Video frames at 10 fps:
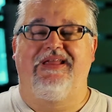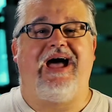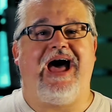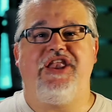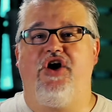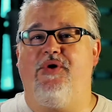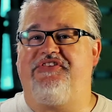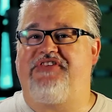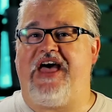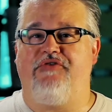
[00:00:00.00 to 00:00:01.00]
I know it
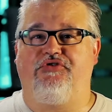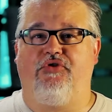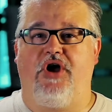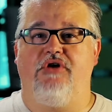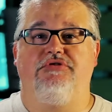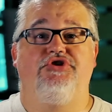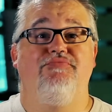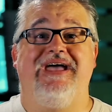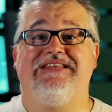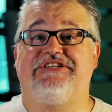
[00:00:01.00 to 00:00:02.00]
sounds gross. You
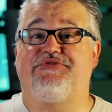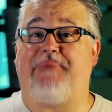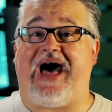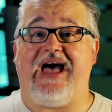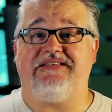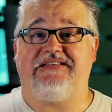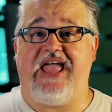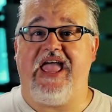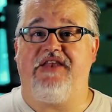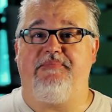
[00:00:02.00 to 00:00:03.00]
may despise
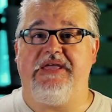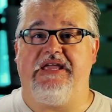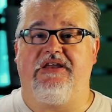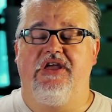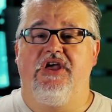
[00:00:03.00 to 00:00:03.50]
canned meat.